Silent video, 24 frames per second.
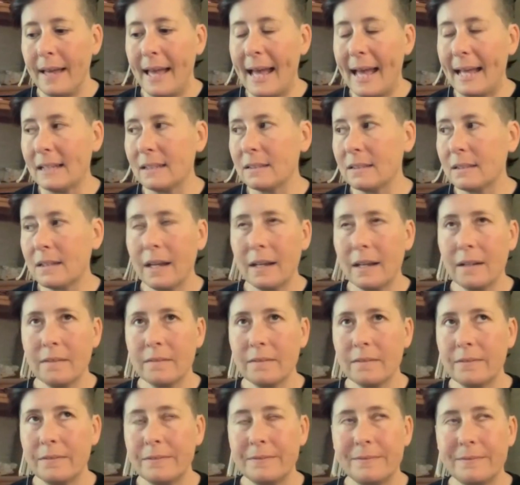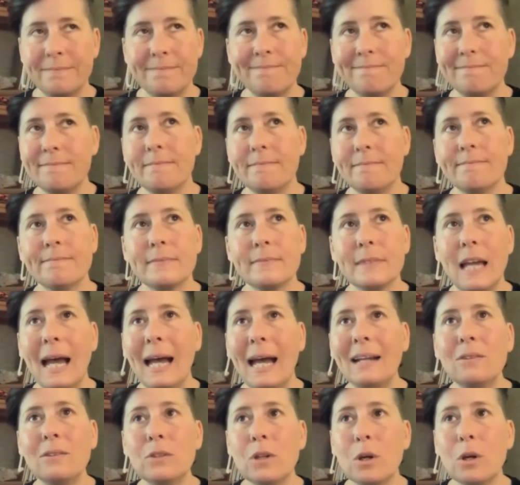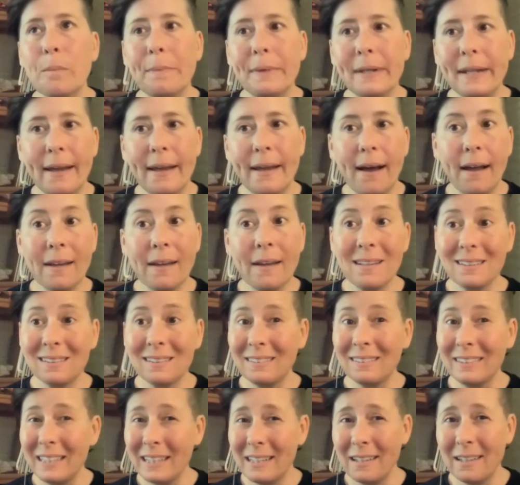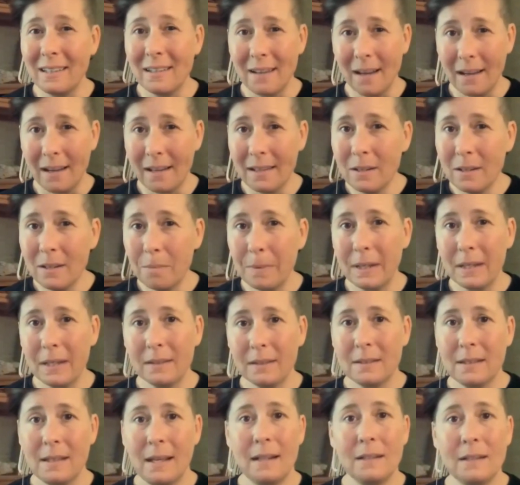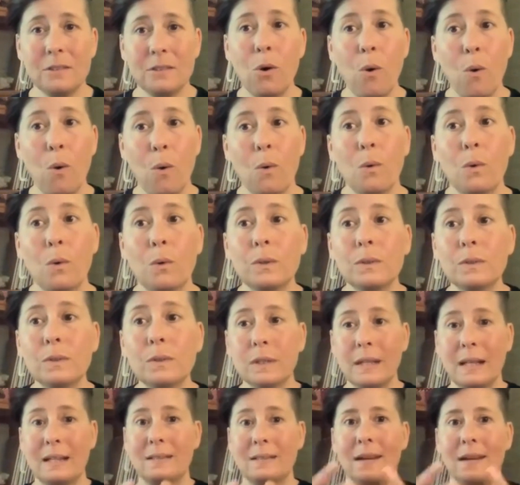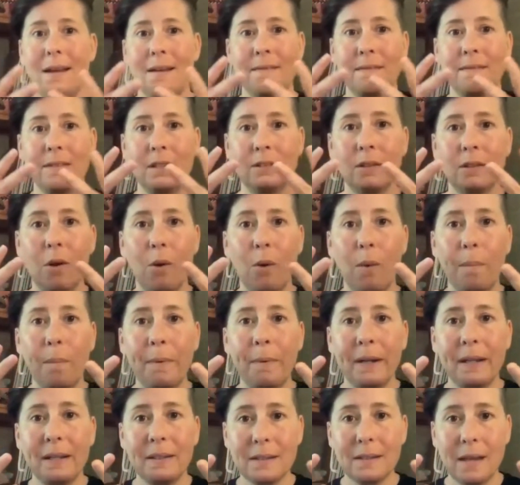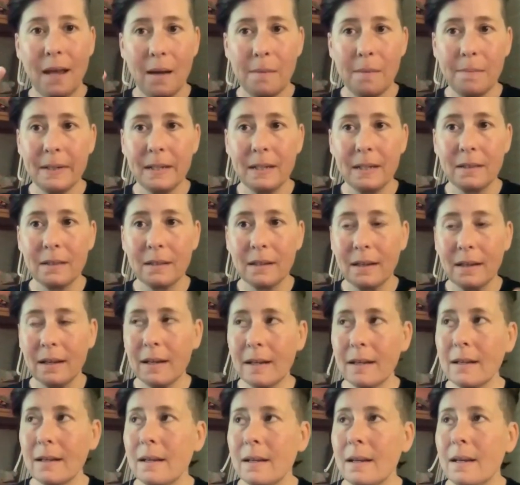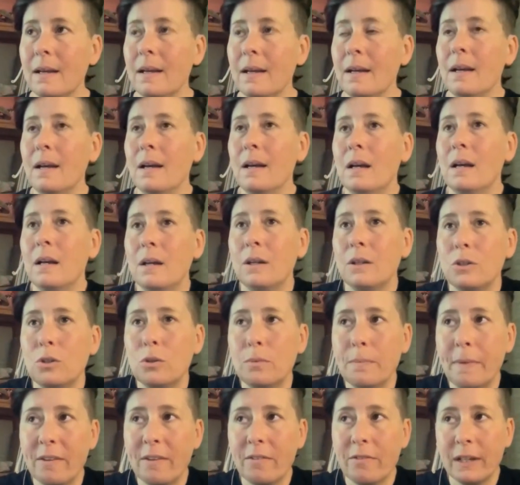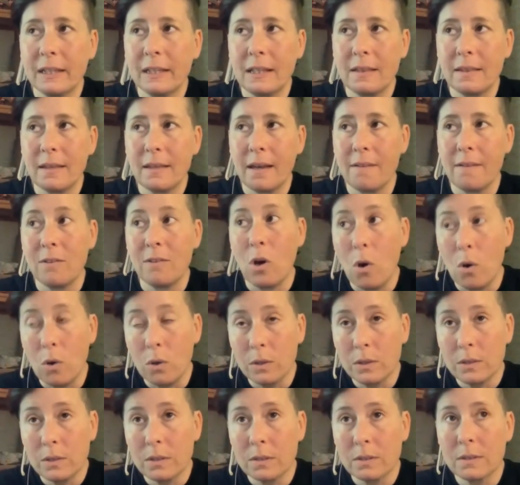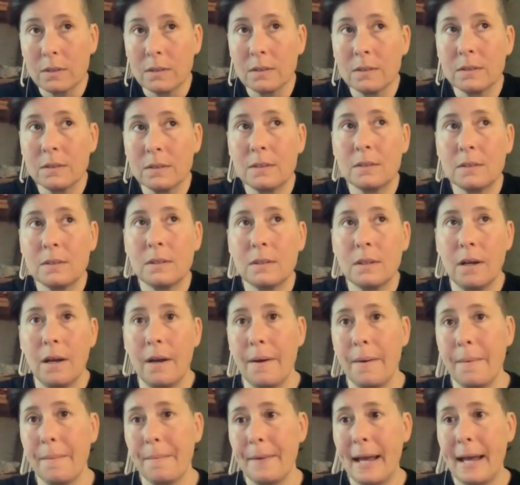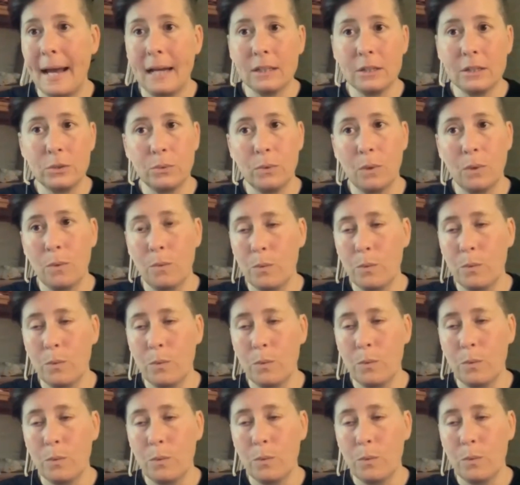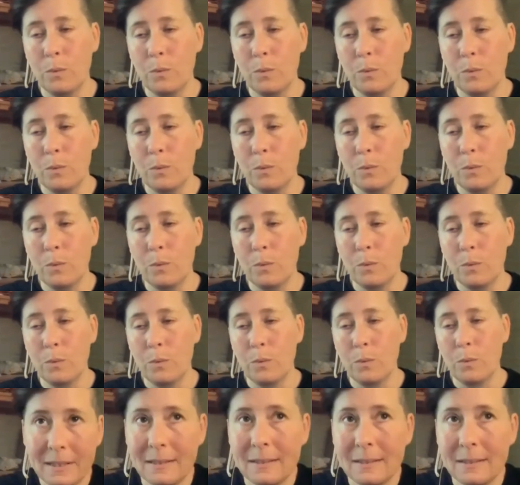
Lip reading: kind of, I don't know, benign as leaky gut, because that's holes and that's kind of these openings happening in the gut. You might find that they have ulcers, actual wounds,